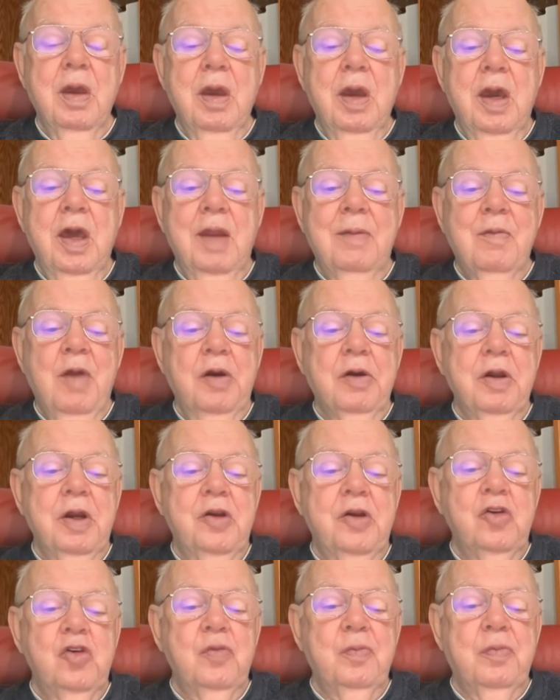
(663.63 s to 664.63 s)
And I'm not
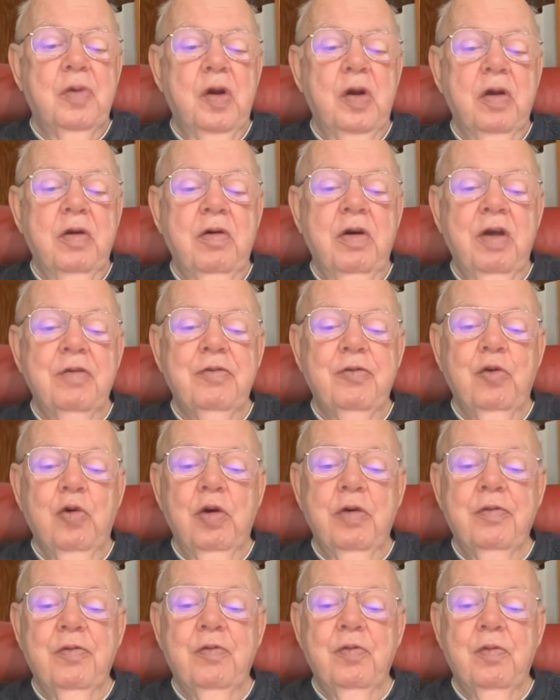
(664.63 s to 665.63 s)
going to do paragraph
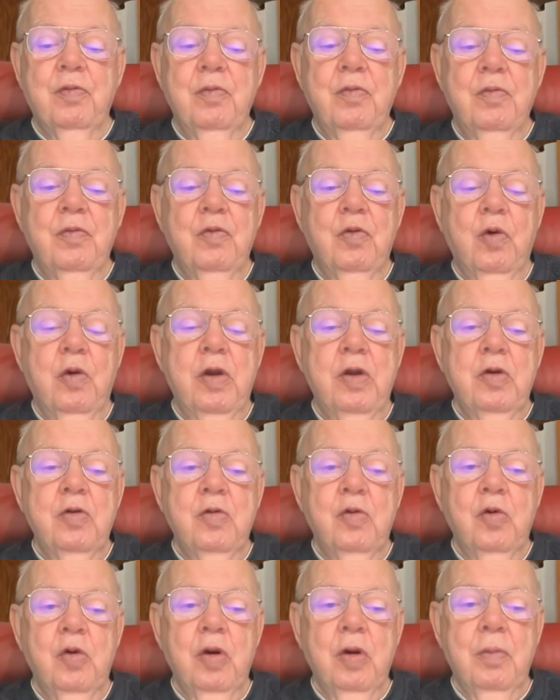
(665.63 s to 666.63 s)
4 for you,
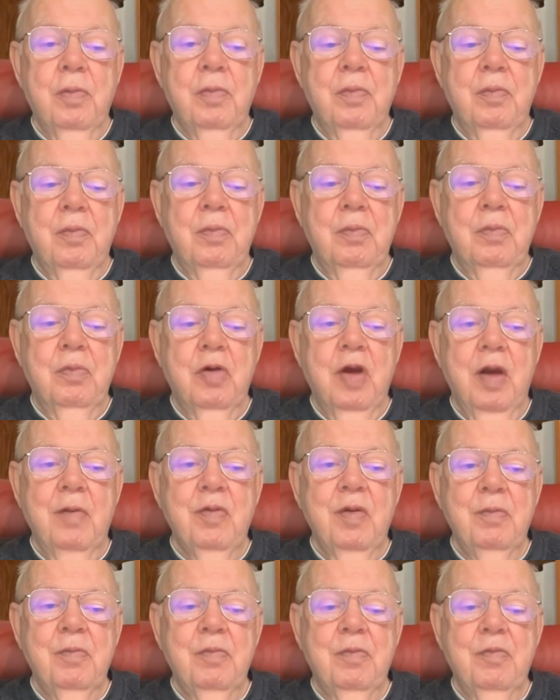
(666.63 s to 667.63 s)
or
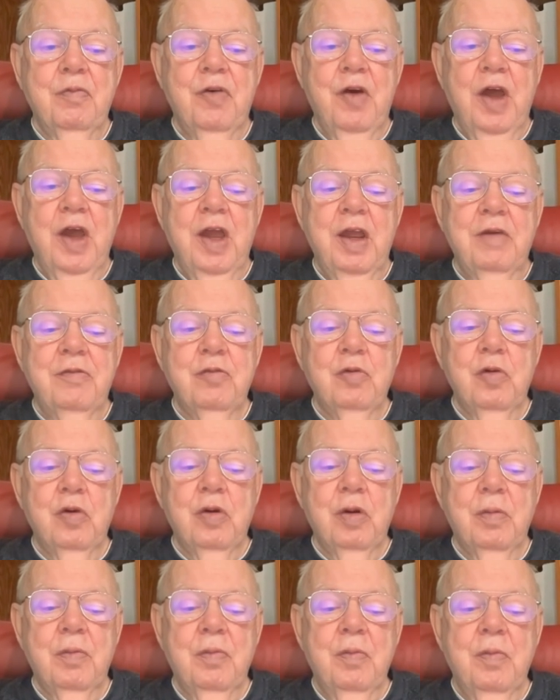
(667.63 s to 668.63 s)
problem 5,
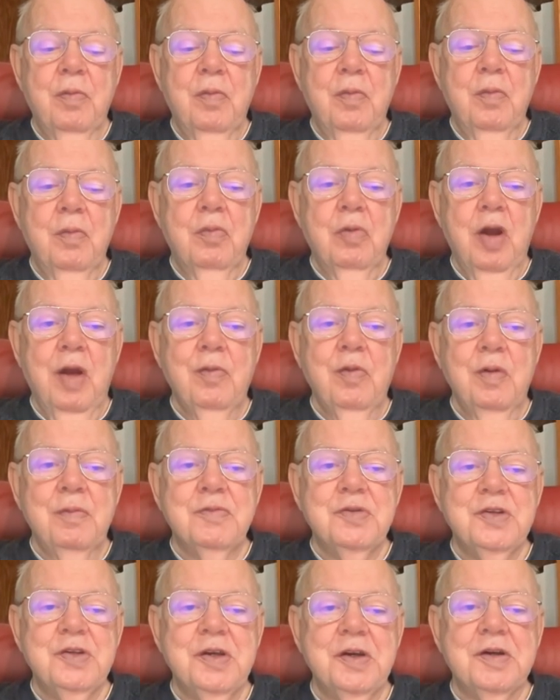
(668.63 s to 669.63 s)
or
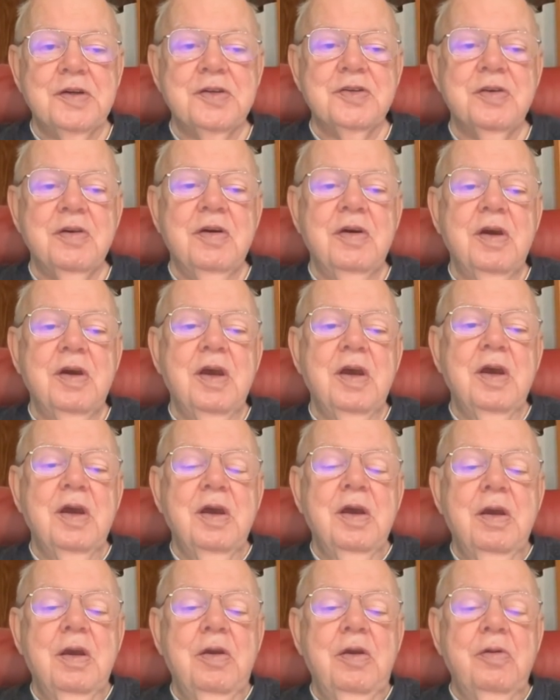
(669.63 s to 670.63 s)
problem 6.
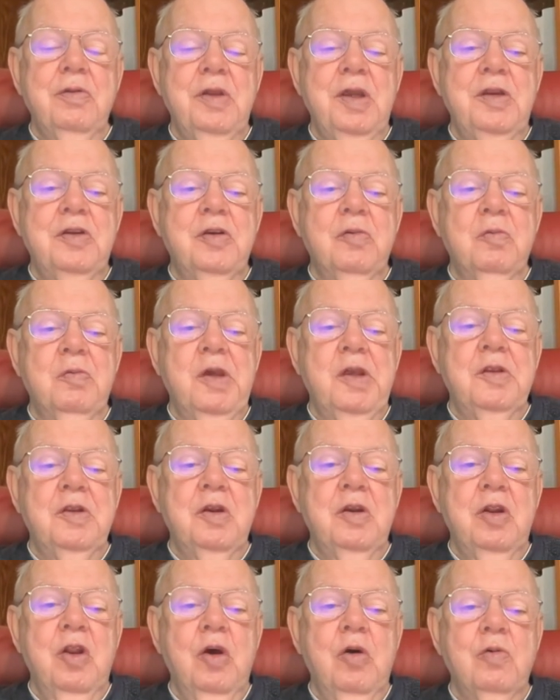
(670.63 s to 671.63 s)
You'll need to read the
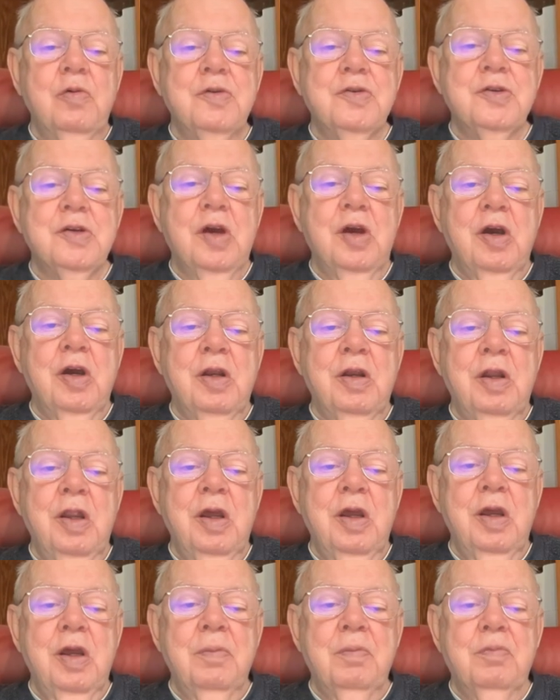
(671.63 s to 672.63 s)
notes
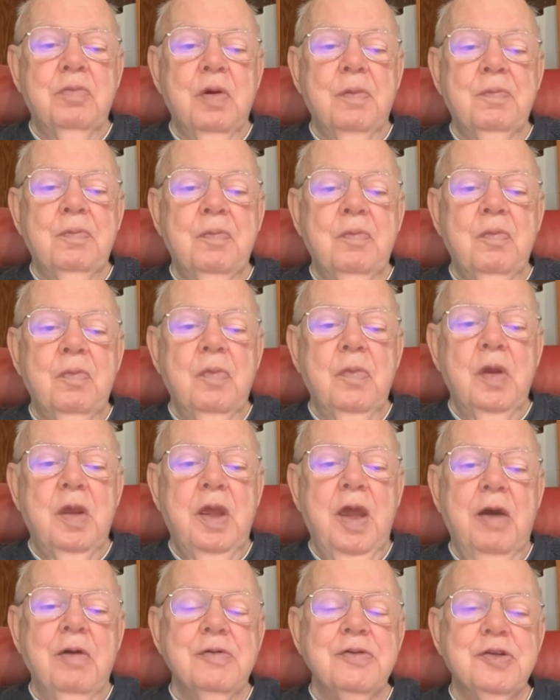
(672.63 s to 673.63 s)
on
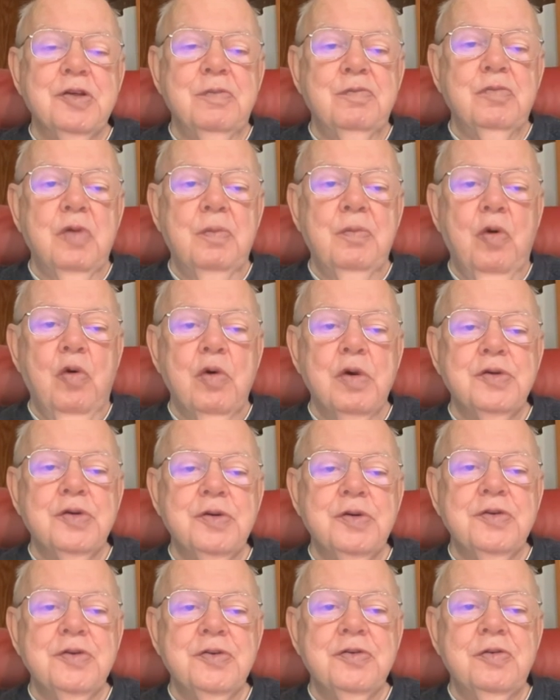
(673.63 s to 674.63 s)
counts and
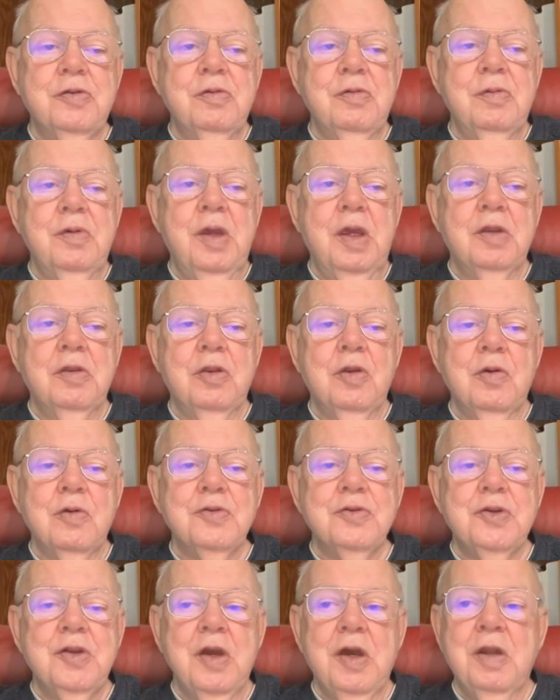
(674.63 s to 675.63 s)
proportions to get
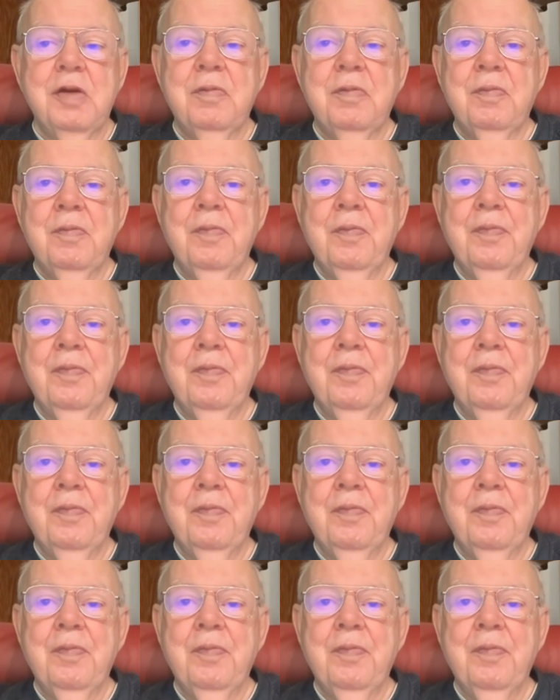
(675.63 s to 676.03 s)
those done.